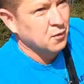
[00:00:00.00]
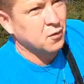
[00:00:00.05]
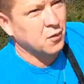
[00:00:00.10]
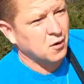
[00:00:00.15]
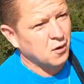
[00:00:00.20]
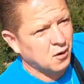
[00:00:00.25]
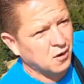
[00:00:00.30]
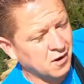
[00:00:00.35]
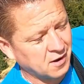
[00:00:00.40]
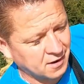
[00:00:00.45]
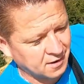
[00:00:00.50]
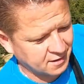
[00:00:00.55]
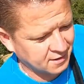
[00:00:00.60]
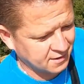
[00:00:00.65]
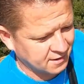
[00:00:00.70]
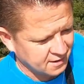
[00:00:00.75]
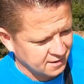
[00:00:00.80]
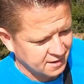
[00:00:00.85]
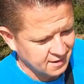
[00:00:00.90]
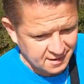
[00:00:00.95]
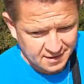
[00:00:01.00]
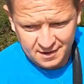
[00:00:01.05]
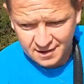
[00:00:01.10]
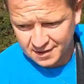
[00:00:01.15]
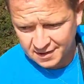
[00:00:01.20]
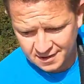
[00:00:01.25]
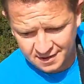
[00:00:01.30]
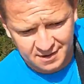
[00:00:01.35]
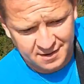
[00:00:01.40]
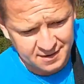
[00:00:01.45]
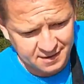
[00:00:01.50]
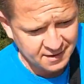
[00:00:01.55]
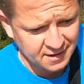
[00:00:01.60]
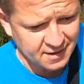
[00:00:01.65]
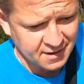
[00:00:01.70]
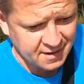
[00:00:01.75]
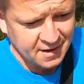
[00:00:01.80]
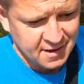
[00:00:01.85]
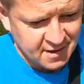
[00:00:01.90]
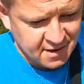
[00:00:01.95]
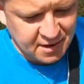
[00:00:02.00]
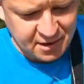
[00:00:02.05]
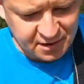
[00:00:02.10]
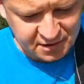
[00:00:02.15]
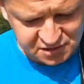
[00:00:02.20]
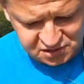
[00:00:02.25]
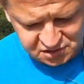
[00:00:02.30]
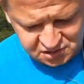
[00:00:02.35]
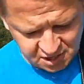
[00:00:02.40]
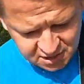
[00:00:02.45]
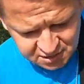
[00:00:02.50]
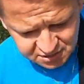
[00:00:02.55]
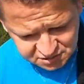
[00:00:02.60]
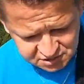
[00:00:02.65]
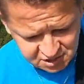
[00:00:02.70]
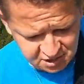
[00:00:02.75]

Oh, you can see the